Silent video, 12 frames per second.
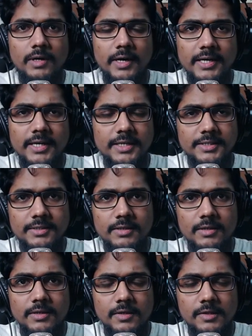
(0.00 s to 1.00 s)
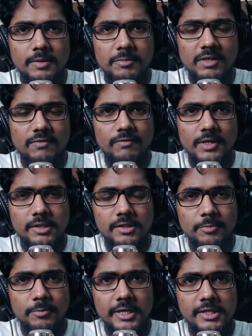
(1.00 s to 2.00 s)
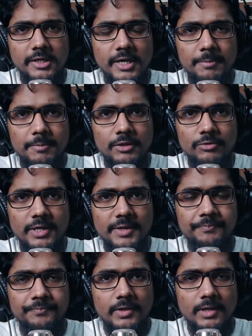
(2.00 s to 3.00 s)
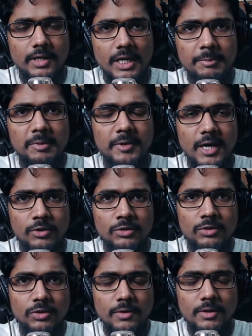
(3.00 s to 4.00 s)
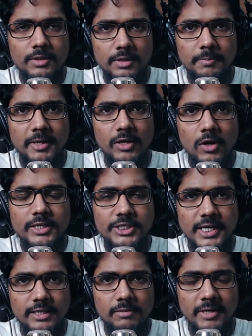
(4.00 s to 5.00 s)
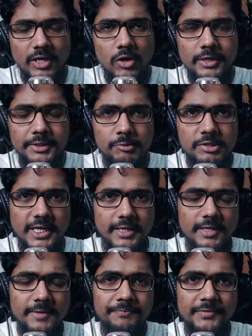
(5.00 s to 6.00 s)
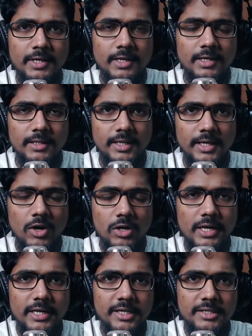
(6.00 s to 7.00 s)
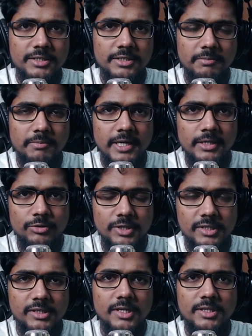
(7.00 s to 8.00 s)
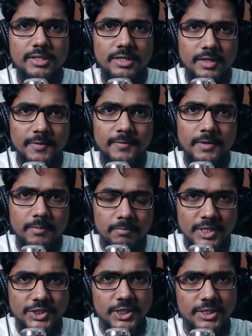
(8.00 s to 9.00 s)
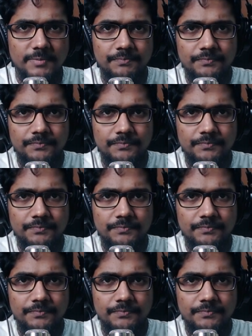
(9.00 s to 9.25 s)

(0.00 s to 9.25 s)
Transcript: Hi guys, something very surprising happened today. A B P Anondo, the Bengali channel, Bengali news channel, they organized a debate to discuss the budget,